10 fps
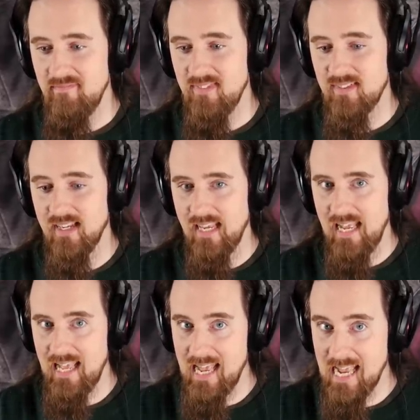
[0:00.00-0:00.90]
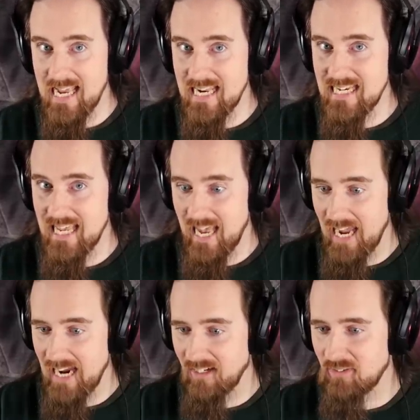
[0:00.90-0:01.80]
He's got a hand
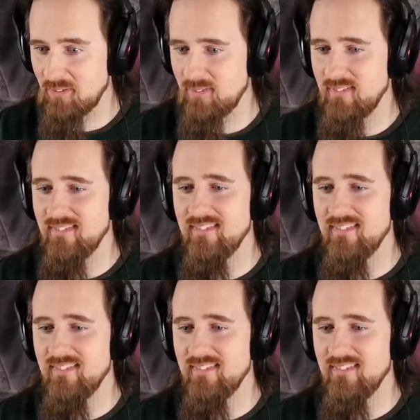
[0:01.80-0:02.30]
axe.